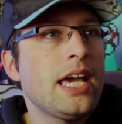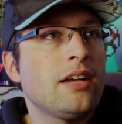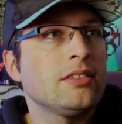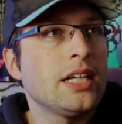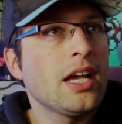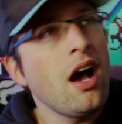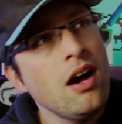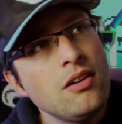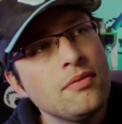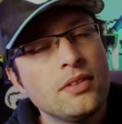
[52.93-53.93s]
And I was like,
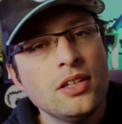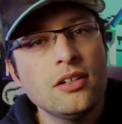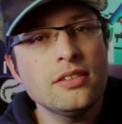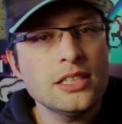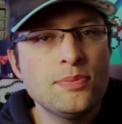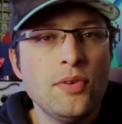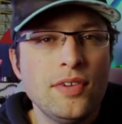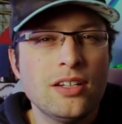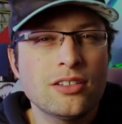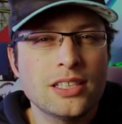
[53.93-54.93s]
oh, you know, this
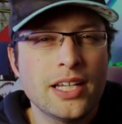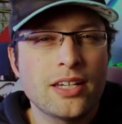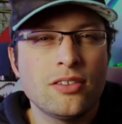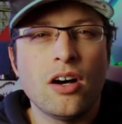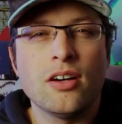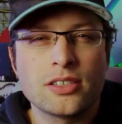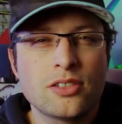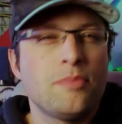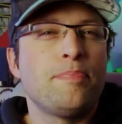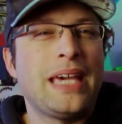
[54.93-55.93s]
movie looks like an
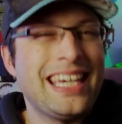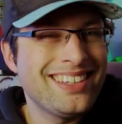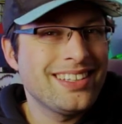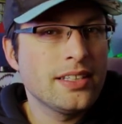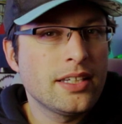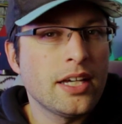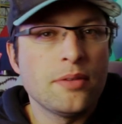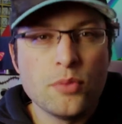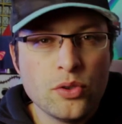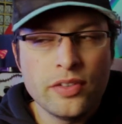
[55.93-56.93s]
Oscar bait kind
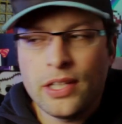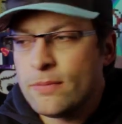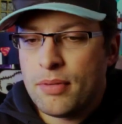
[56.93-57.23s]
of movie.